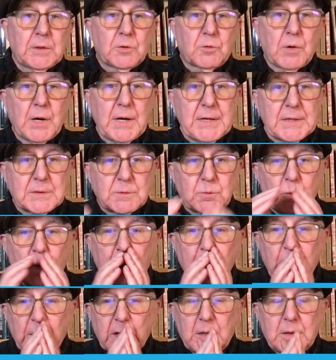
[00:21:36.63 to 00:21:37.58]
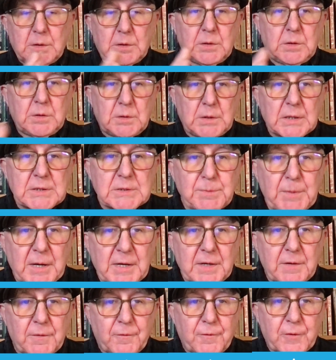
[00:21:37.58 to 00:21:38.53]
Great. Well, that's
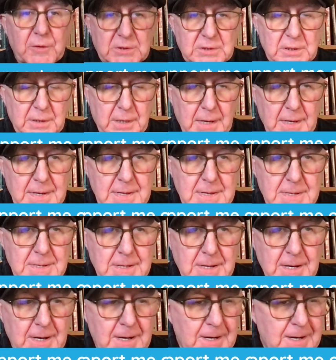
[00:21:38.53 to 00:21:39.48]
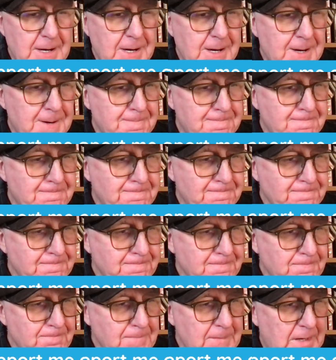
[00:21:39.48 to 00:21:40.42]
about it for today.
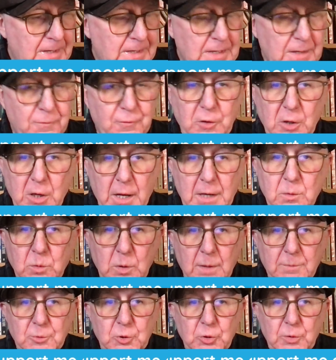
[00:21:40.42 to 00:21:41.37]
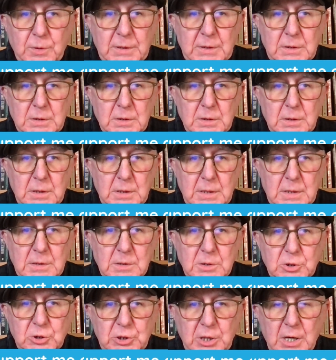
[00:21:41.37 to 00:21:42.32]
If you like what I'm doing
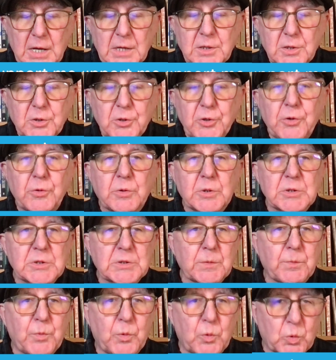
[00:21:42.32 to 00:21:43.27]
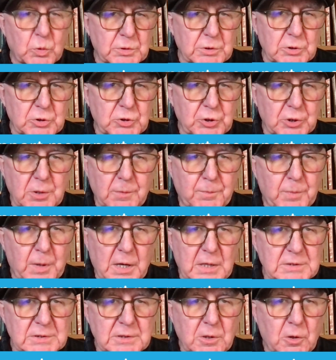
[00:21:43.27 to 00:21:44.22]
in the shed, you can support us. You can
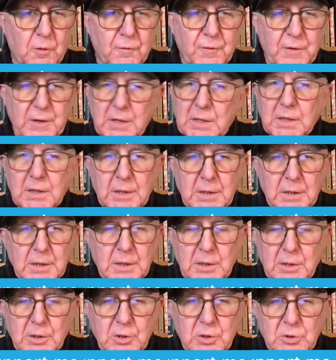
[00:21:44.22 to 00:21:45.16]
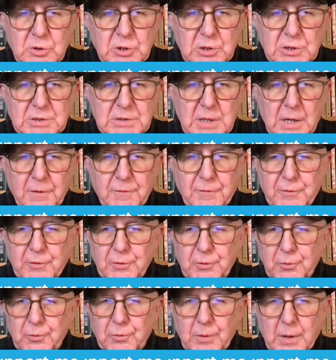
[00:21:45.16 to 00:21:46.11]
buy us a coffee. You just have
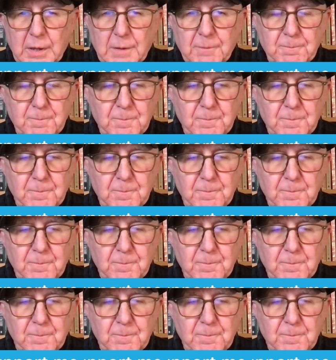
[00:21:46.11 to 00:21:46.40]
to